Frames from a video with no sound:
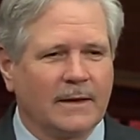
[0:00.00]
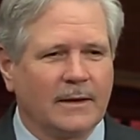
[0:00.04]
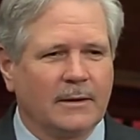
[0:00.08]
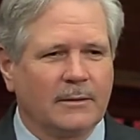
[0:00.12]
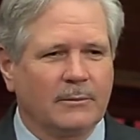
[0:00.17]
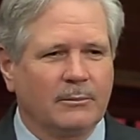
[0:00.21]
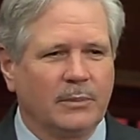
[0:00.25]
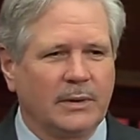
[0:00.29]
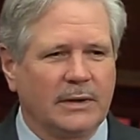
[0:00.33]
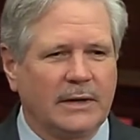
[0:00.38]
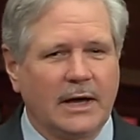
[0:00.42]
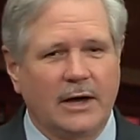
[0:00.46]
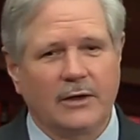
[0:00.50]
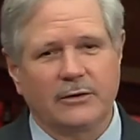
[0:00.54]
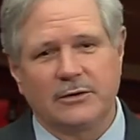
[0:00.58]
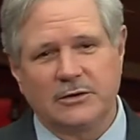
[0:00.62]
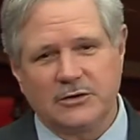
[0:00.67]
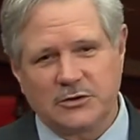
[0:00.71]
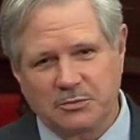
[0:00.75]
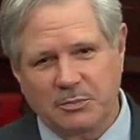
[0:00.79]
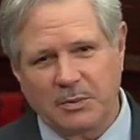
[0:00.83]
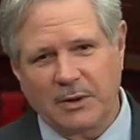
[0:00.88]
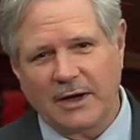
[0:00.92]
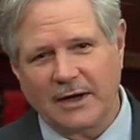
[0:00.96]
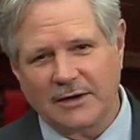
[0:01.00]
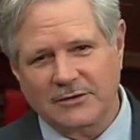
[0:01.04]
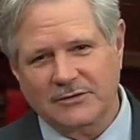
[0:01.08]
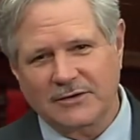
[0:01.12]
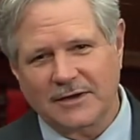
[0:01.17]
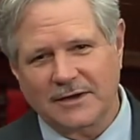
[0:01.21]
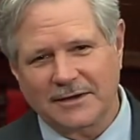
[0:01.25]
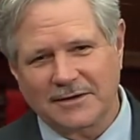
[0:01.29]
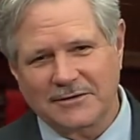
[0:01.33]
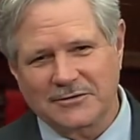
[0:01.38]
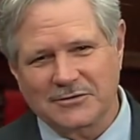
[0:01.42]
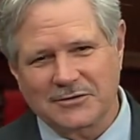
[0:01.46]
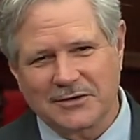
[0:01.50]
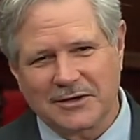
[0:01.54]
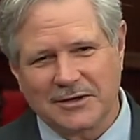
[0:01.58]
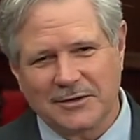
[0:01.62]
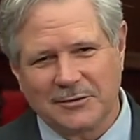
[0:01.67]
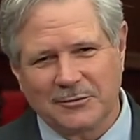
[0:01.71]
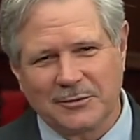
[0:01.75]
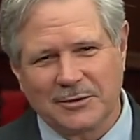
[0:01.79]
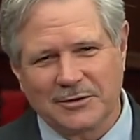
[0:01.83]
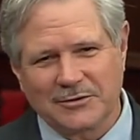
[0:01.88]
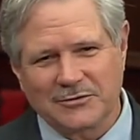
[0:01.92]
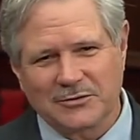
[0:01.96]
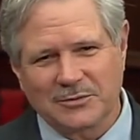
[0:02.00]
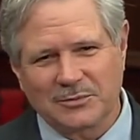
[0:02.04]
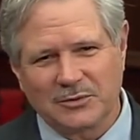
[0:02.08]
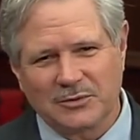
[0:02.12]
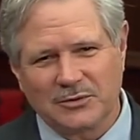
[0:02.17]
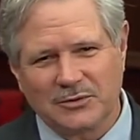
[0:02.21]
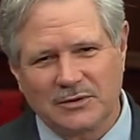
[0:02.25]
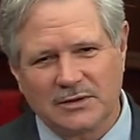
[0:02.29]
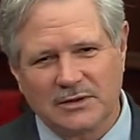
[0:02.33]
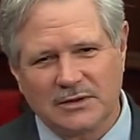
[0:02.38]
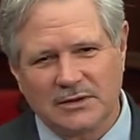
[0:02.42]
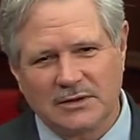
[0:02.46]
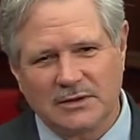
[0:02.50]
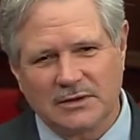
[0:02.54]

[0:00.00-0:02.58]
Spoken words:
But now that he's passed, I can say he was a Marine.